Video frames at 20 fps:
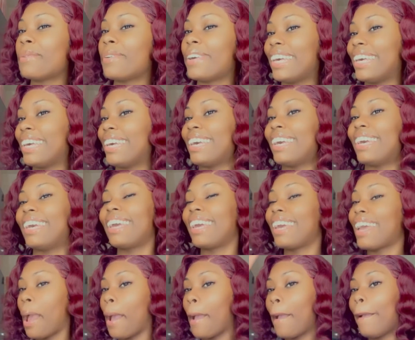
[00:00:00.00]
good.
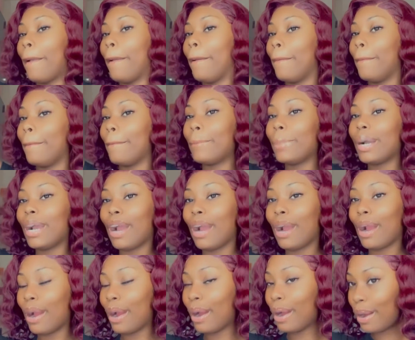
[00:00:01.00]

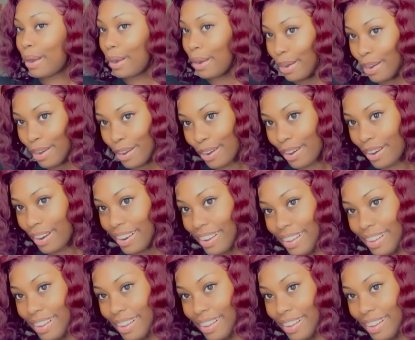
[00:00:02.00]
Purr.